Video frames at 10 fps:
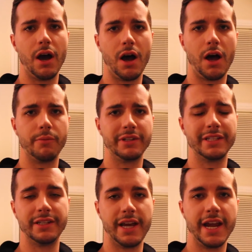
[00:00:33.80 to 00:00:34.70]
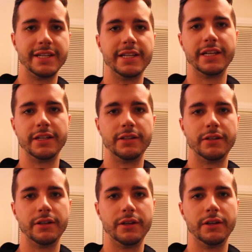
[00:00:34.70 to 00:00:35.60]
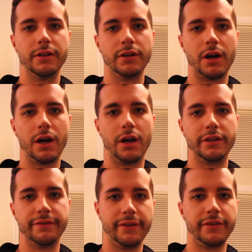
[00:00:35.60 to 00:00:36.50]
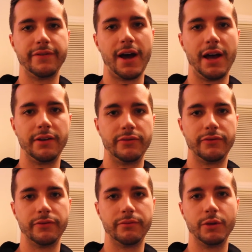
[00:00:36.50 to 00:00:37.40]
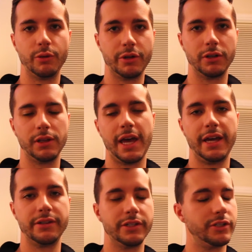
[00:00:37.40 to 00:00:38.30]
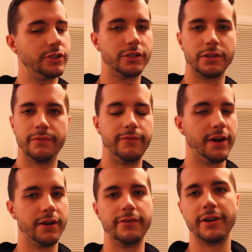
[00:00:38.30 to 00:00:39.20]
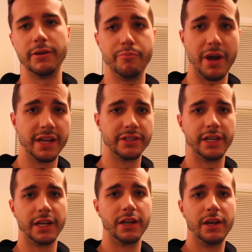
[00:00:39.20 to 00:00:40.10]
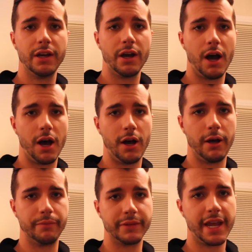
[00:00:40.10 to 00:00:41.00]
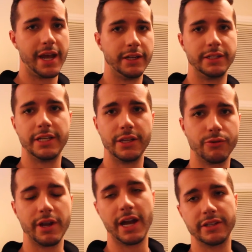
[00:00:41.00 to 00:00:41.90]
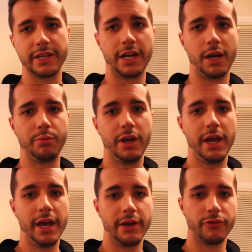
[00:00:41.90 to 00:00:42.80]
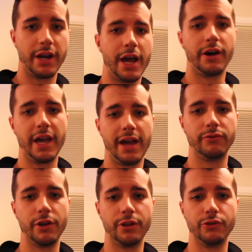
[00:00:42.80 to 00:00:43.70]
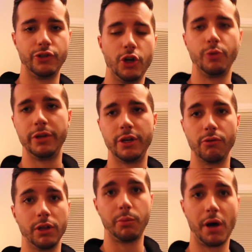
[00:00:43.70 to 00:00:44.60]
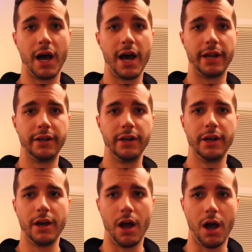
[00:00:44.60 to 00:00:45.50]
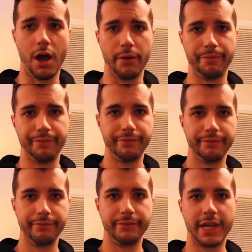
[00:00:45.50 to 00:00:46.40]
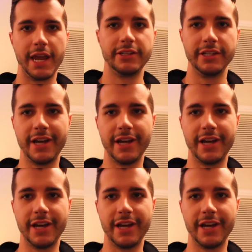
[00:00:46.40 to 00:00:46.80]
It's an 18 to 55 millimeter lens. It's just the very, very basic Canon T3i setup. And right now I have one of those Joby GorillaPod, Casey